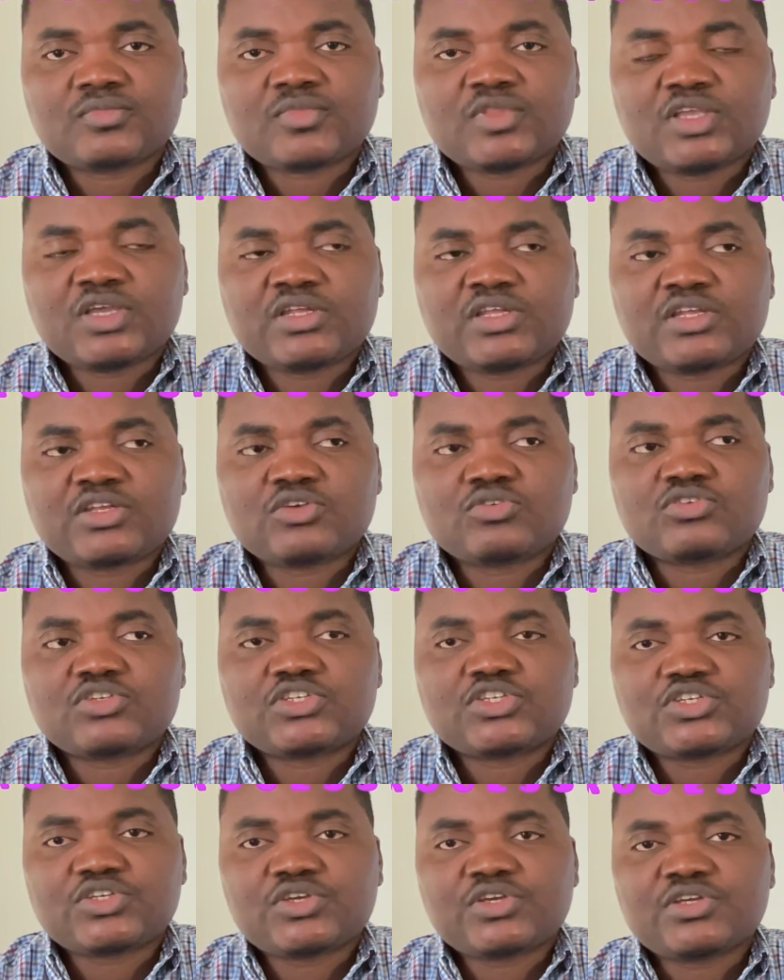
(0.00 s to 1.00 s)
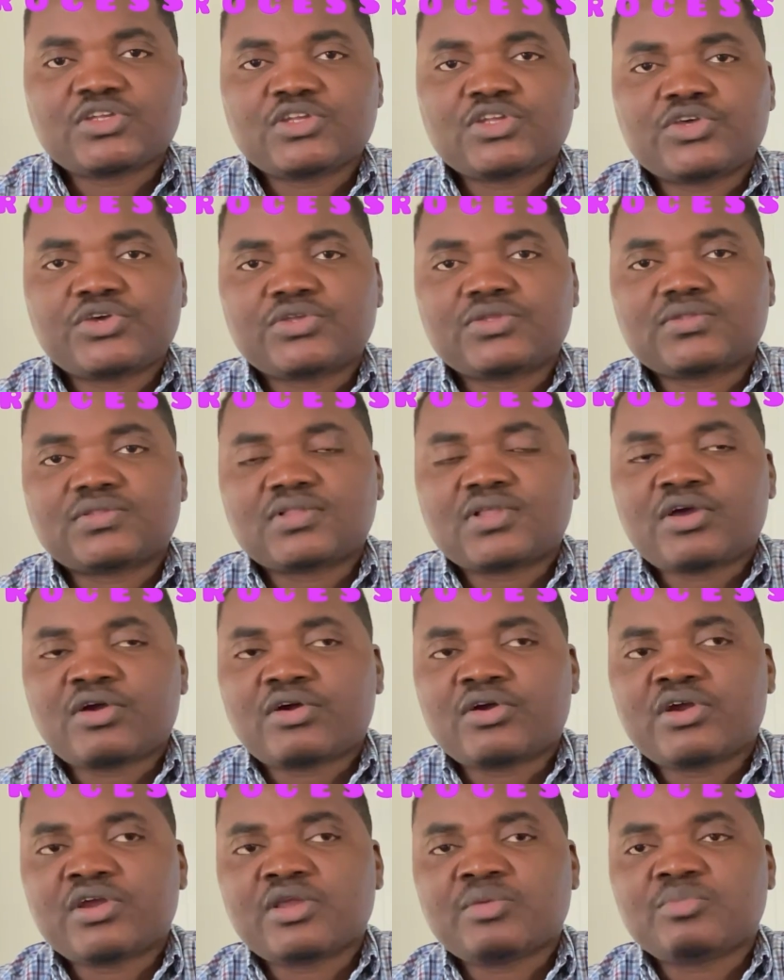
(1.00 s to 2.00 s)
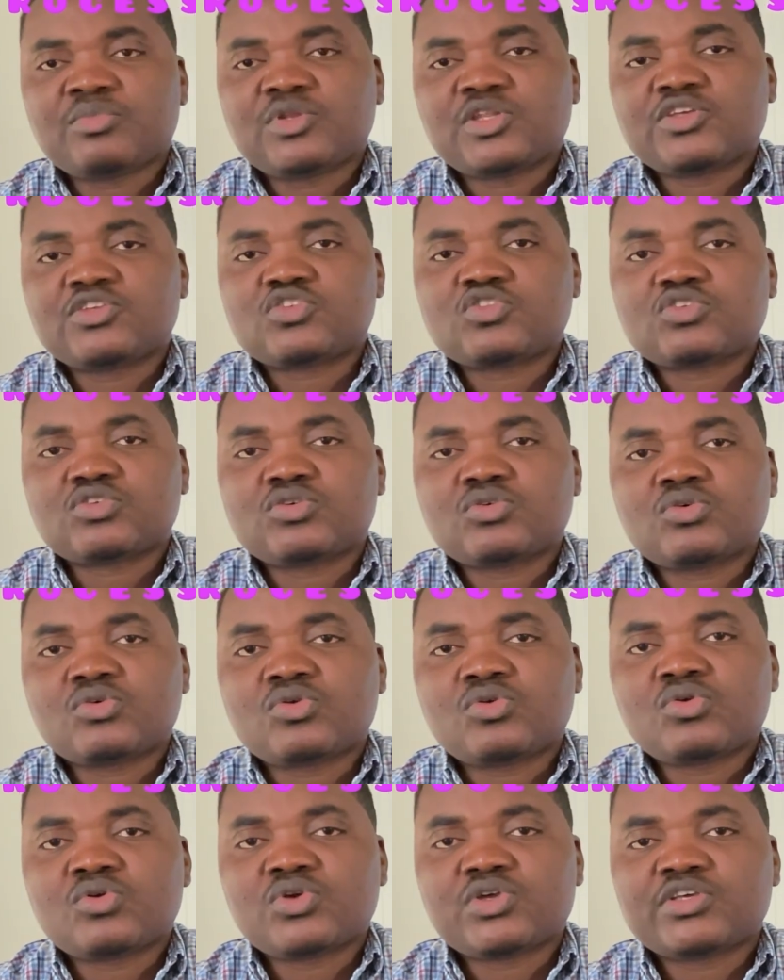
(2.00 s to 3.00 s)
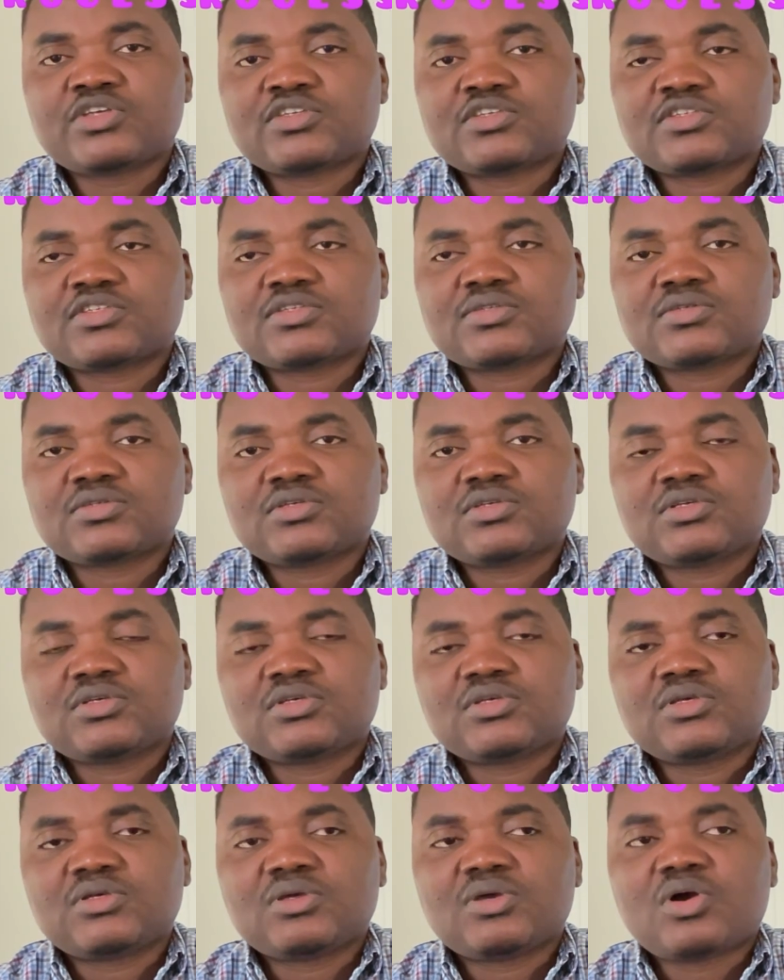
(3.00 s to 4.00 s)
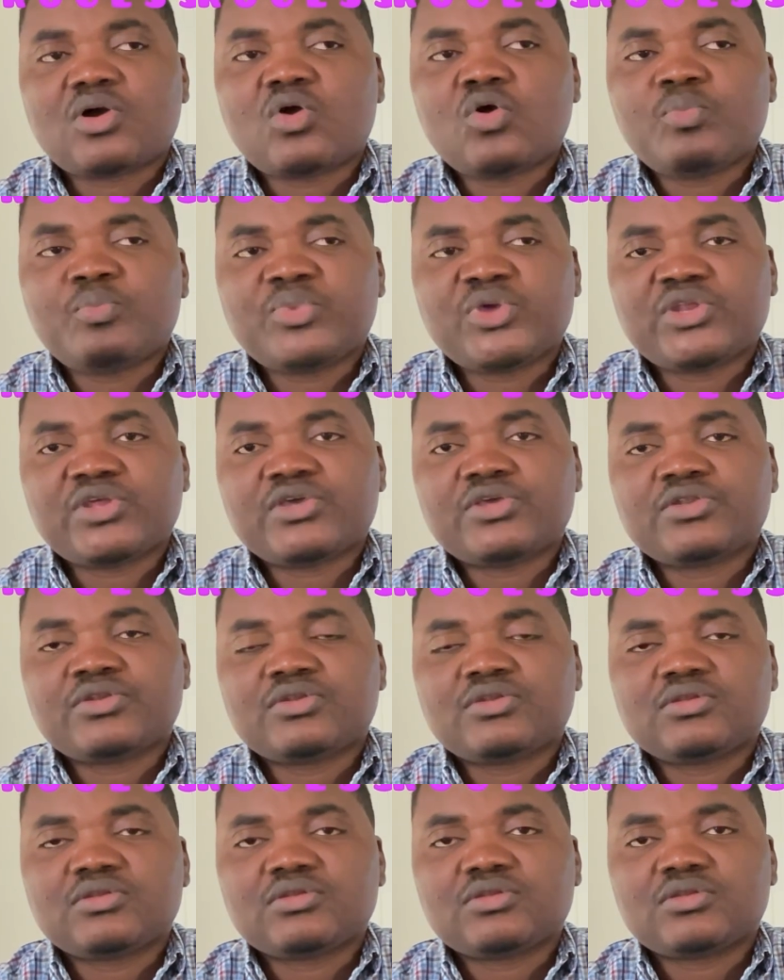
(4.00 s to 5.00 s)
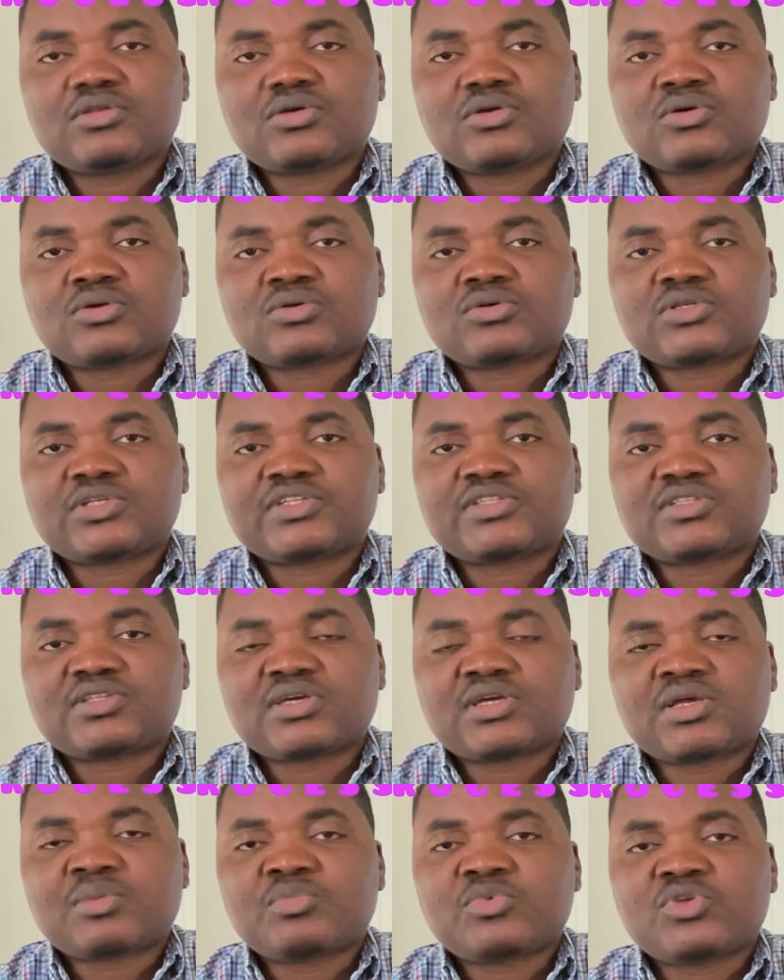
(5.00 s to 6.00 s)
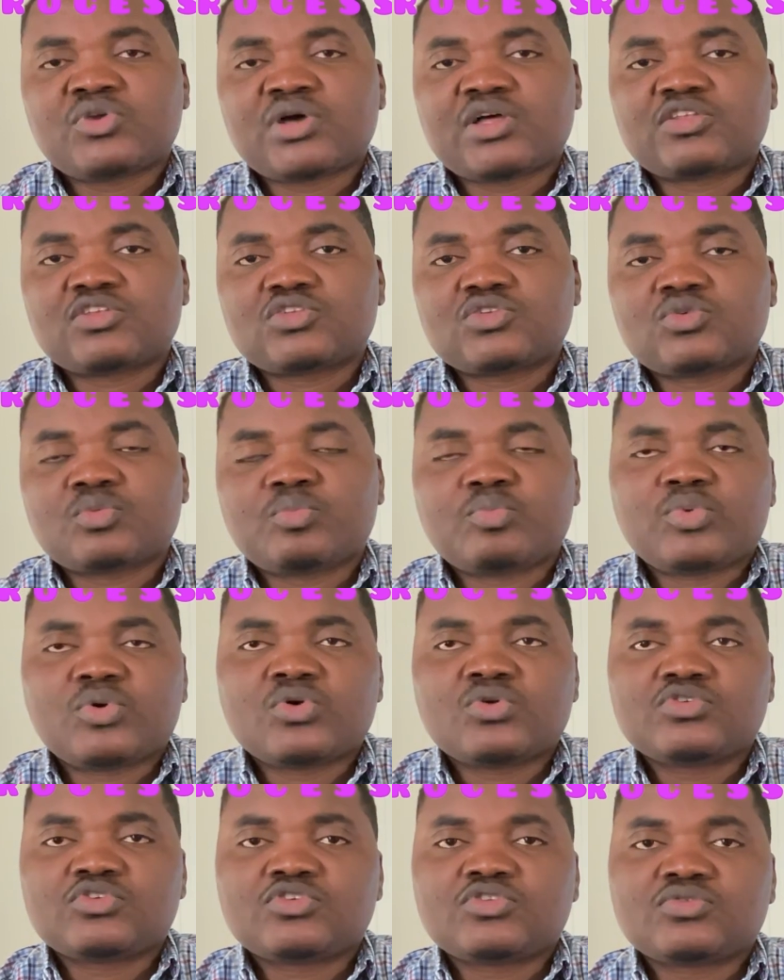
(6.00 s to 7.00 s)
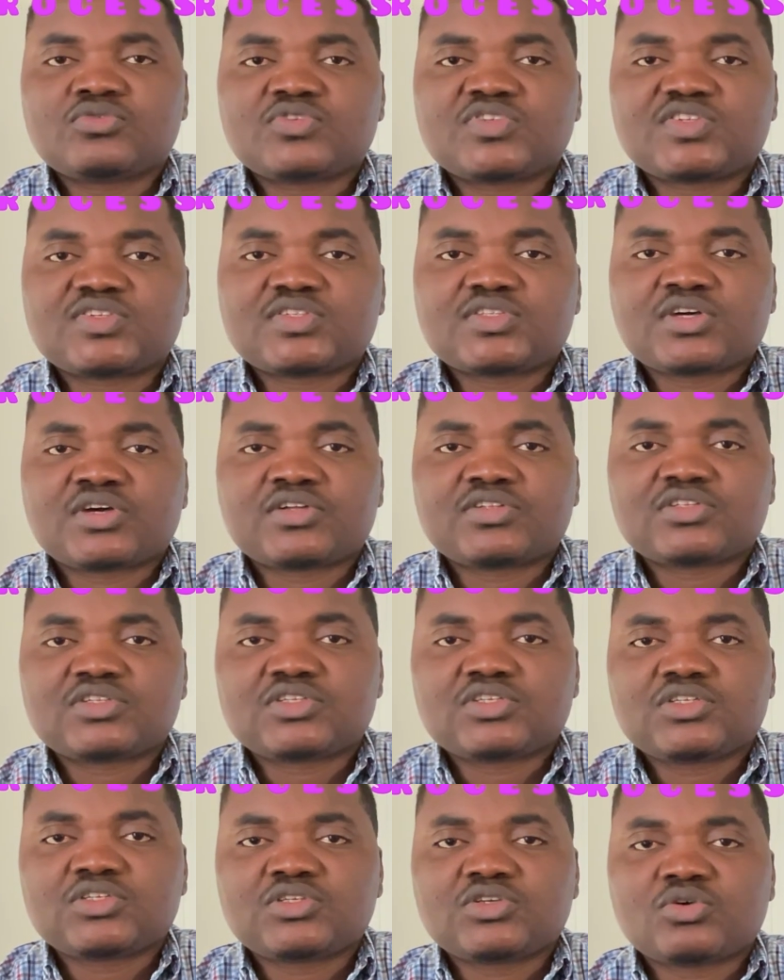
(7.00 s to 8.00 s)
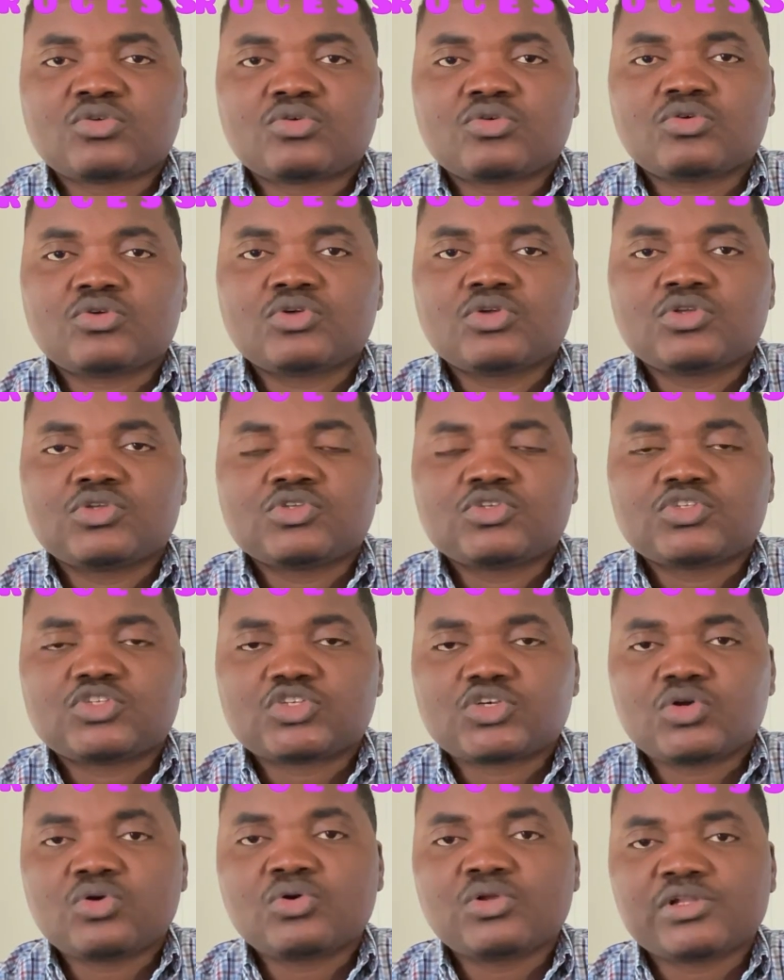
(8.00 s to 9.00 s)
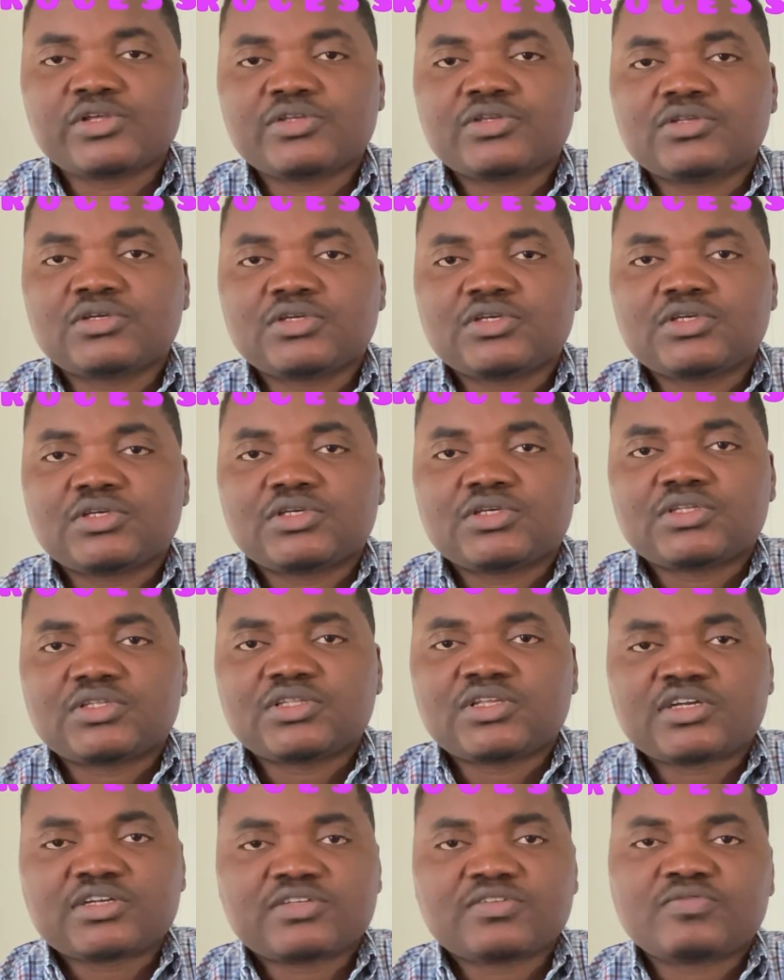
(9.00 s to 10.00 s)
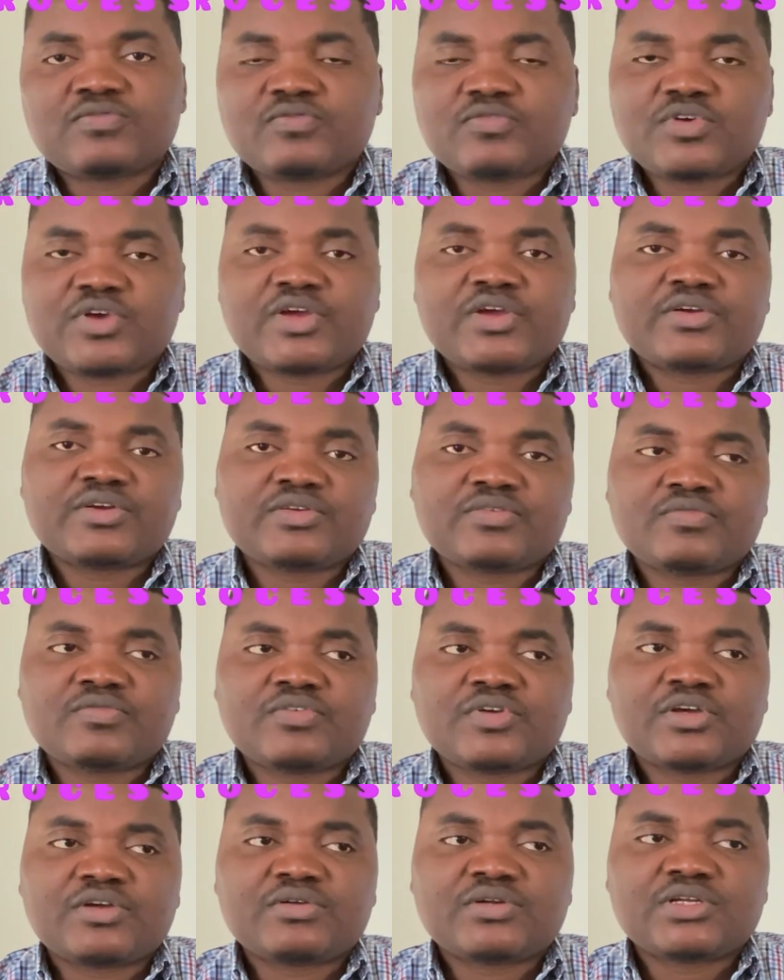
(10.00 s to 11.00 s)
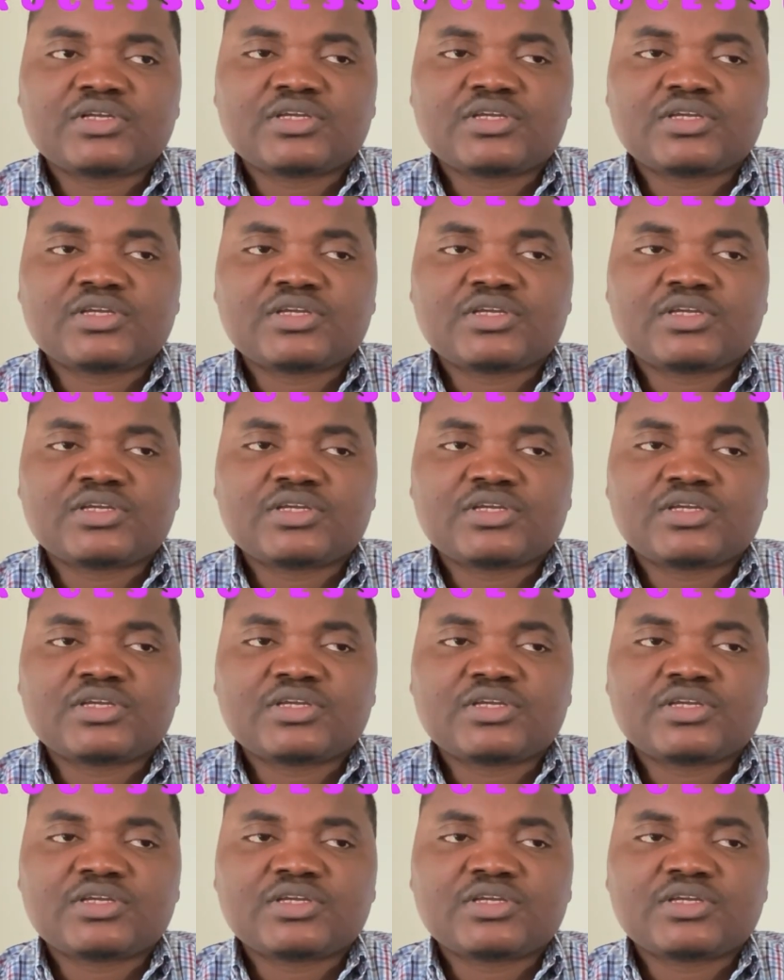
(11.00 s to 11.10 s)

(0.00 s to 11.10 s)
and then you check the time the school is opening or the time you are supposed to start your schooling. That is very, very